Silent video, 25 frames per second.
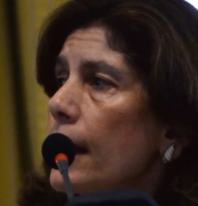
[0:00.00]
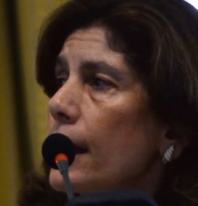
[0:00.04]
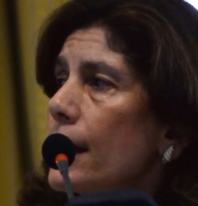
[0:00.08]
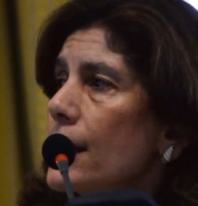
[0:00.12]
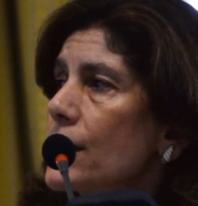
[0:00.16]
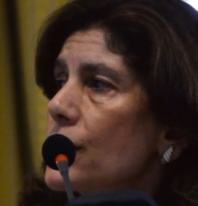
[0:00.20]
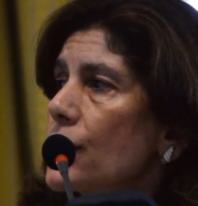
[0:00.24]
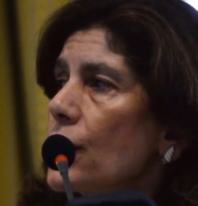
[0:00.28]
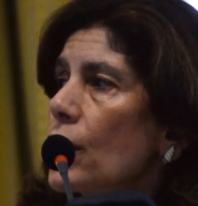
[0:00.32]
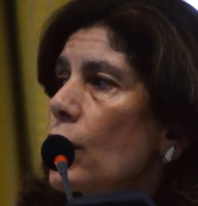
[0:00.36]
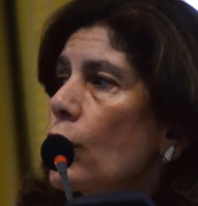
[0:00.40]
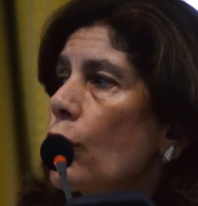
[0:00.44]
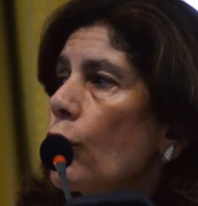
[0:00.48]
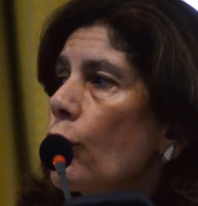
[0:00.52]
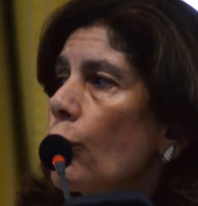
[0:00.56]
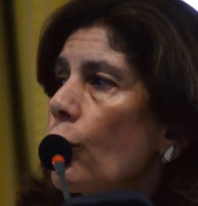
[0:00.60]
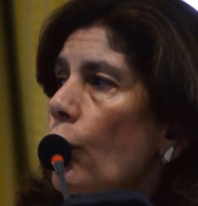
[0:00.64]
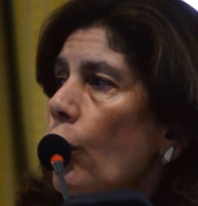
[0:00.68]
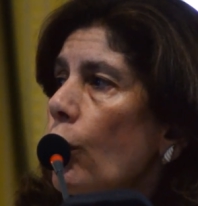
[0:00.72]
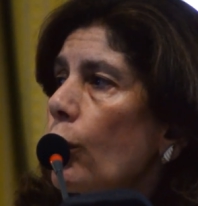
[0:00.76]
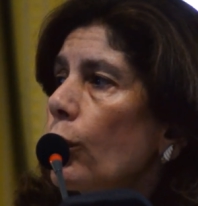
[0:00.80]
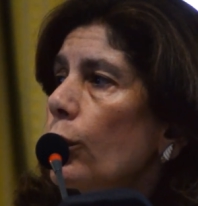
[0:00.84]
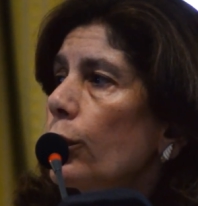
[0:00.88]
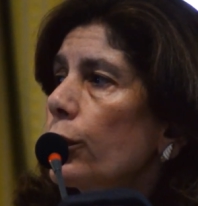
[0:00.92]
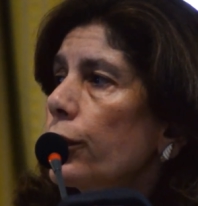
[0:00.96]
is the
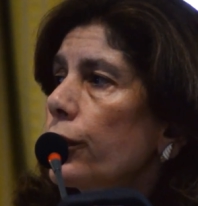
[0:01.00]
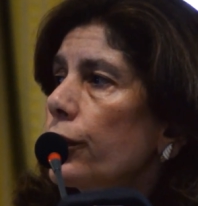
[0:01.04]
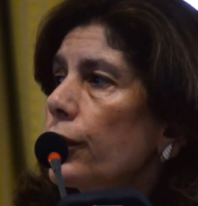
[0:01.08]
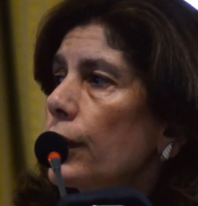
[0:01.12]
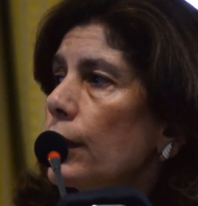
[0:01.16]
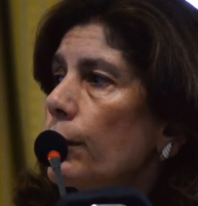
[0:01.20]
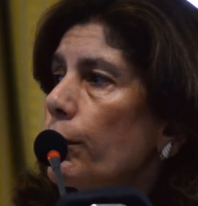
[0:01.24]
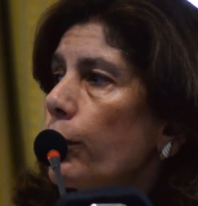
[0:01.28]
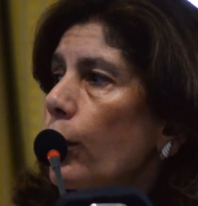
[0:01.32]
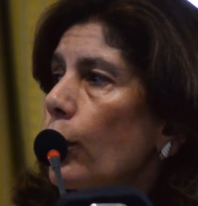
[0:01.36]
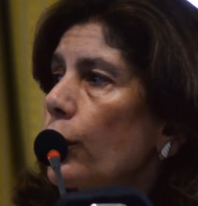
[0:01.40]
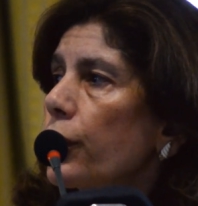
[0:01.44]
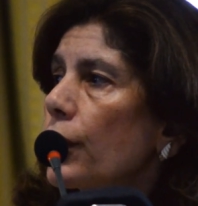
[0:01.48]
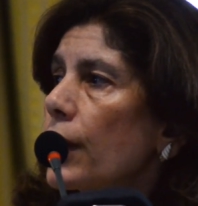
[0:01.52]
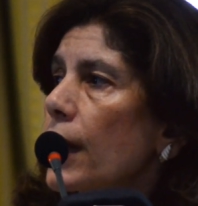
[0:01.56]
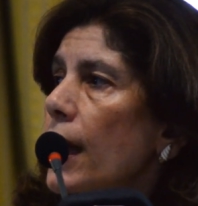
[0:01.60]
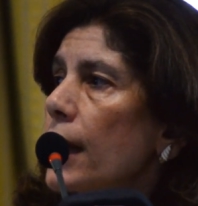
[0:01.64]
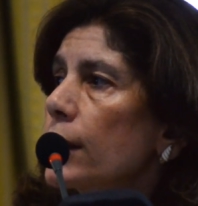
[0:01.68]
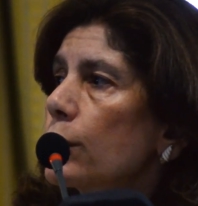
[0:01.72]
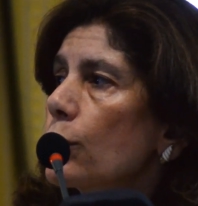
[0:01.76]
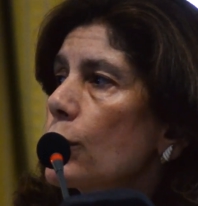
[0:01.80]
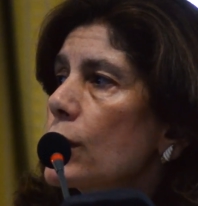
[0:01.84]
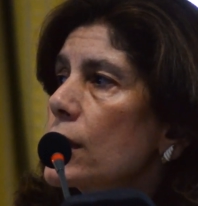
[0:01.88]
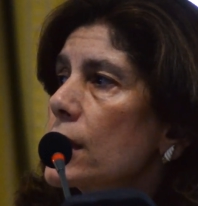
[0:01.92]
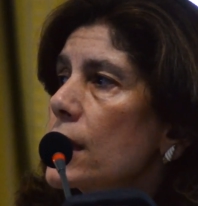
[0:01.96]
growth in both
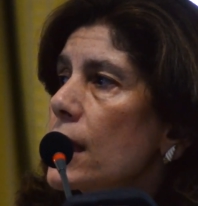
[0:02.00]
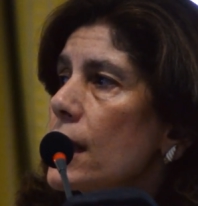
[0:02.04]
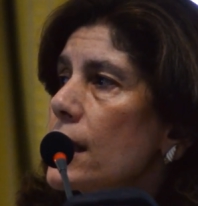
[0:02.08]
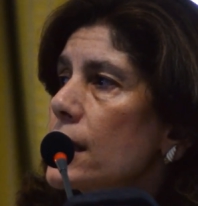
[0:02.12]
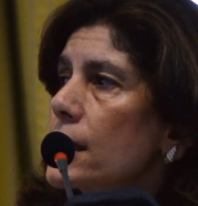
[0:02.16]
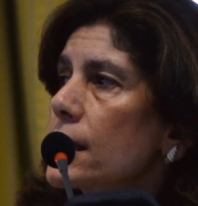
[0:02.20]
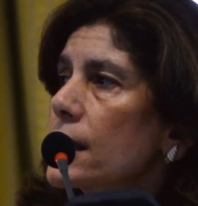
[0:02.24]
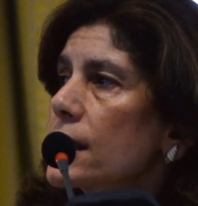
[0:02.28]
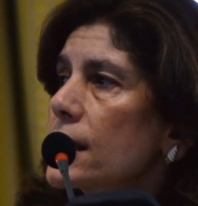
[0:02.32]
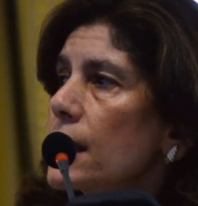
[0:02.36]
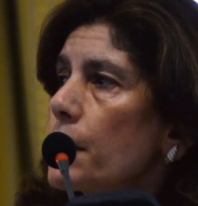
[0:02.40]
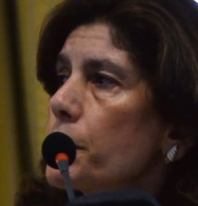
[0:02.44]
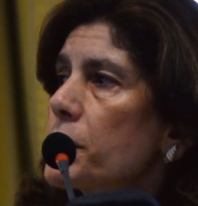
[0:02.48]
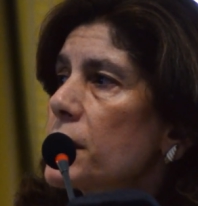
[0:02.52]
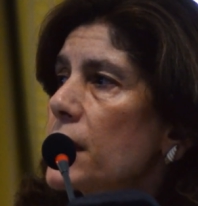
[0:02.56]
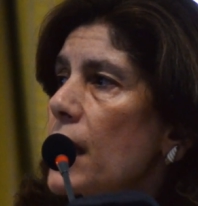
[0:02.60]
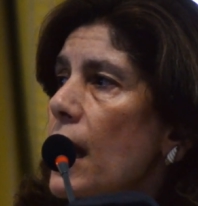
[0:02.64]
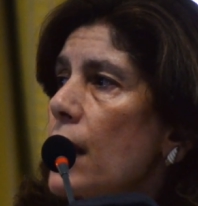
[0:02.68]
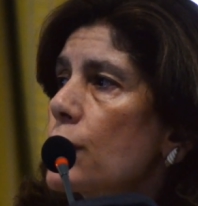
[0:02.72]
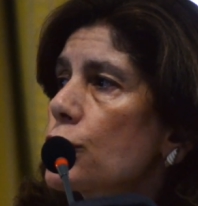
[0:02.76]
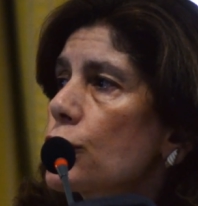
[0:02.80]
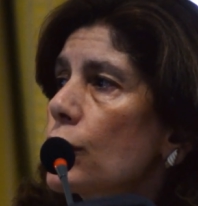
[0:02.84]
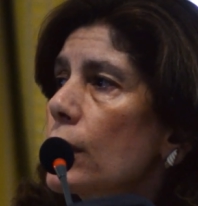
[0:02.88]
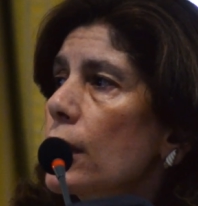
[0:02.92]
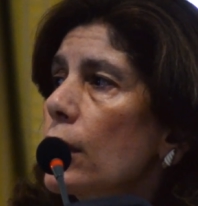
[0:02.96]
countries is
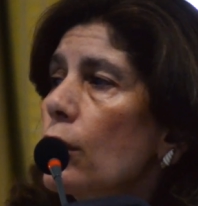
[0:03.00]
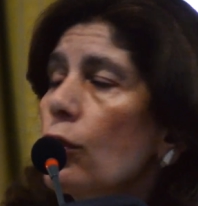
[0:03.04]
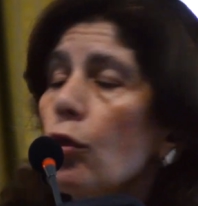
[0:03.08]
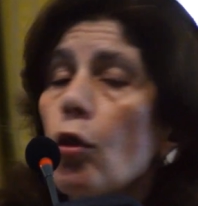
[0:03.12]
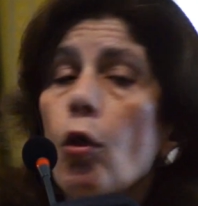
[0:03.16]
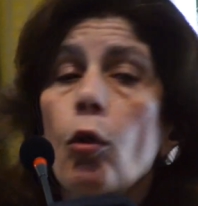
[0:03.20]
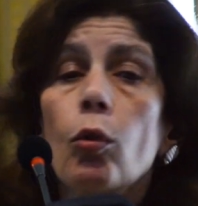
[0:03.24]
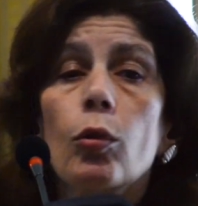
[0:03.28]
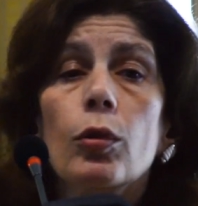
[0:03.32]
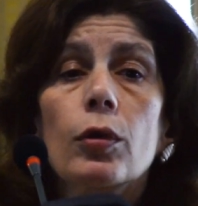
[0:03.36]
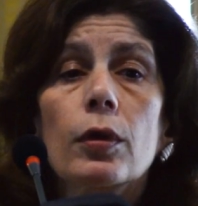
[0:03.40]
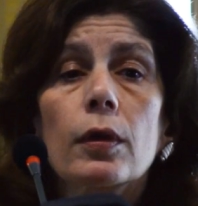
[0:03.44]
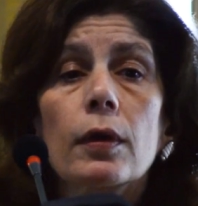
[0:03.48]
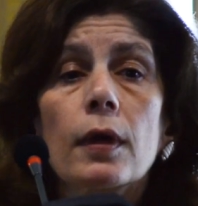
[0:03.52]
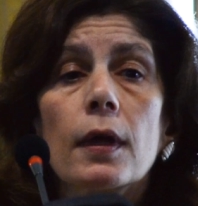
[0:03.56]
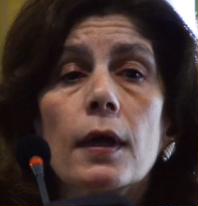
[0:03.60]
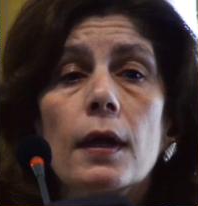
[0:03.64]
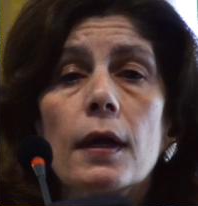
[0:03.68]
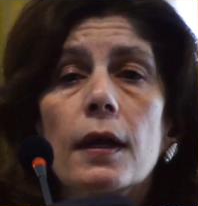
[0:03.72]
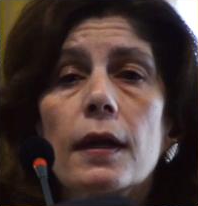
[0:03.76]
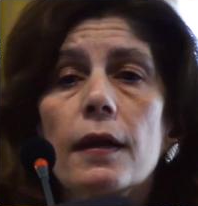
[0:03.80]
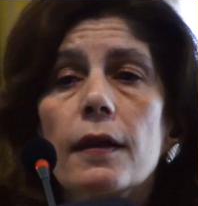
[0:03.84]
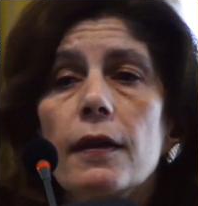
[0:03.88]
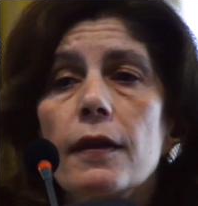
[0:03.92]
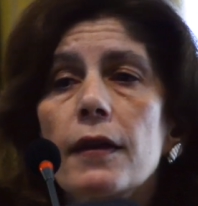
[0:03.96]
substantially lower
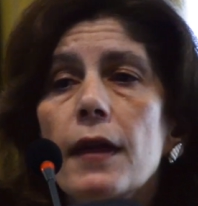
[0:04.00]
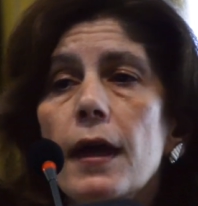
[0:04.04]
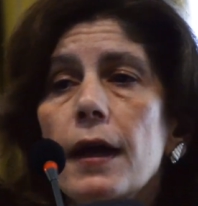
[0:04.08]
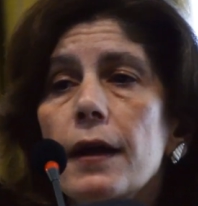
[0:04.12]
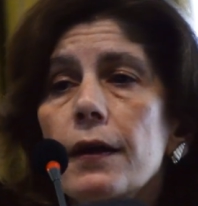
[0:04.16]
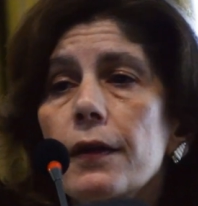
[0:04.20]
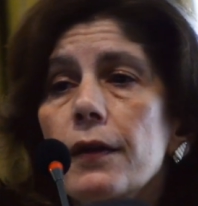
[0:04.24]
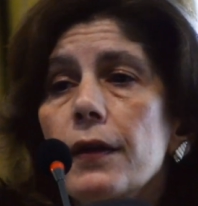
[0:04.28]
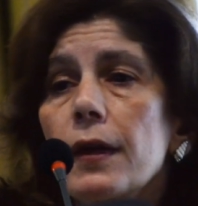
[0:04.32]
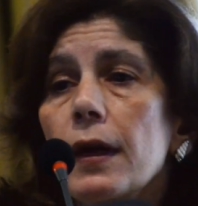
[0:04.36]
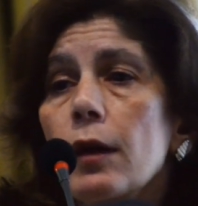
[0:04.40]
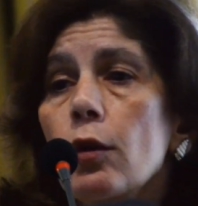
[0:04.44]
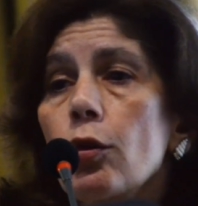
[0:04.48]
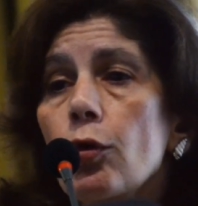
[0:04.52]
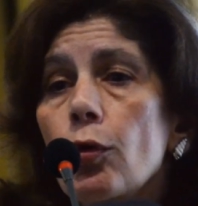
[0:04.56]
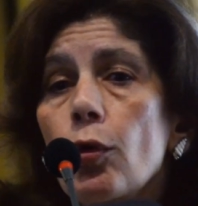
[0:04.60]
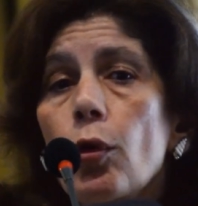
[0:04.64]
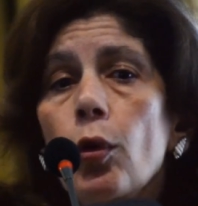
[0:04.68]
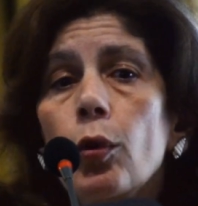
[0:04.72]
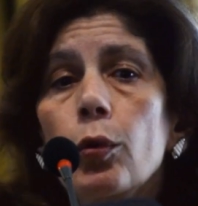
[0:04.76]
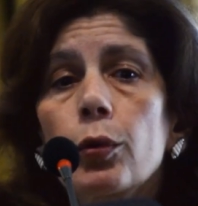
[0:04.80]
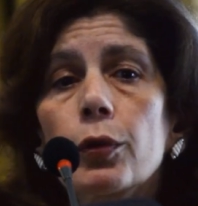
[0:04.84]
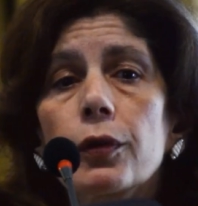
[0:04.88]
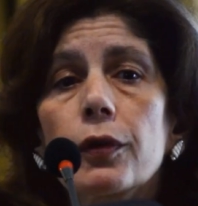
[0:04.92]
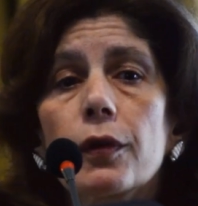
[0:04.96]
than the
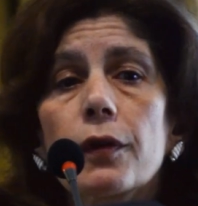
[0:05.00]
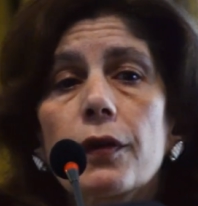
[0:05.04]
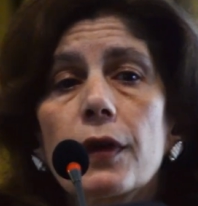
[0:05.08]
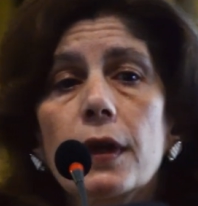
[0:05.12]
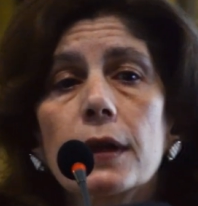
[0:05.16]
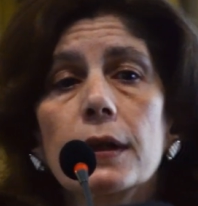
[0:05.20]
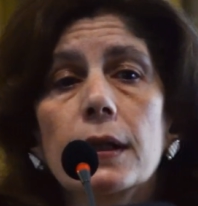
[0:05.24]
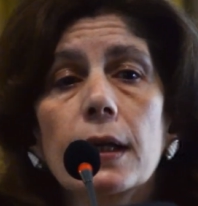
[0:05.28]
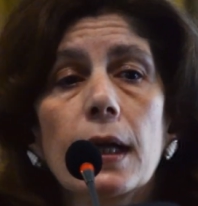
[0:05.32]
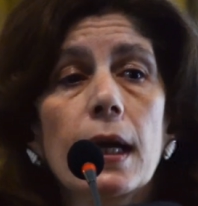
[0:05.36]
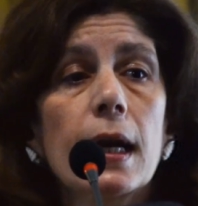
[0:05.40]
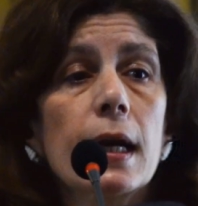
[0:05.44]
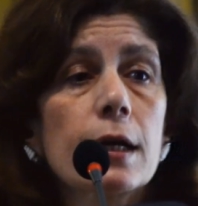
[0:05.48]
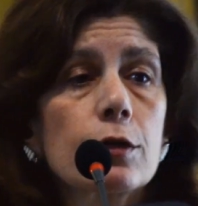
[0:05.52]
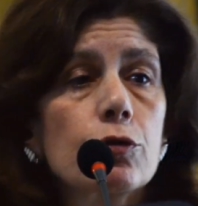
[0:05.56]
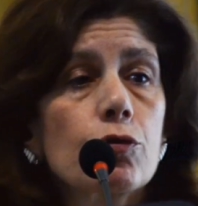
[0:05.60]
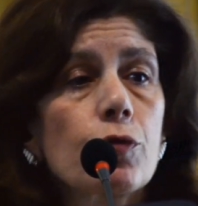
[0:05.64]
growth that